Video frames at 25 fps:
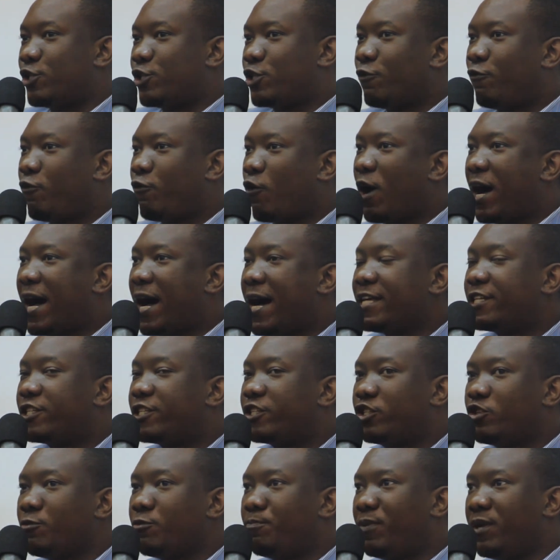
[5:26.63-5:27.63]
So for
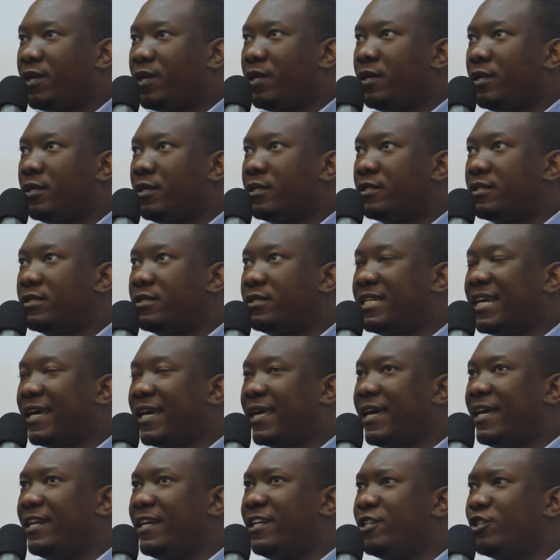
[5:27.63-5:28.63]
us to be
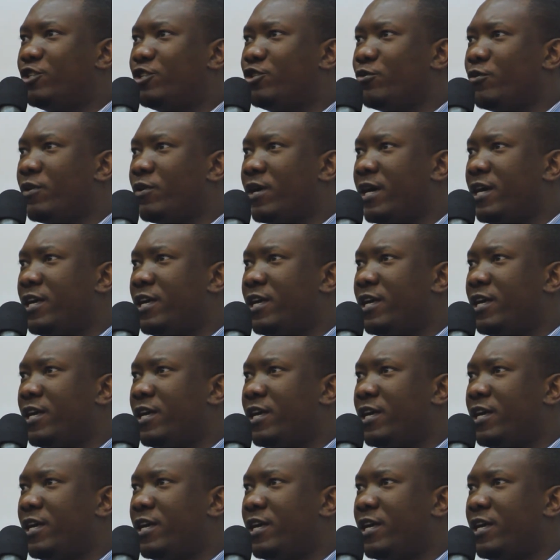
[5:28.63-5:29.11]
taken into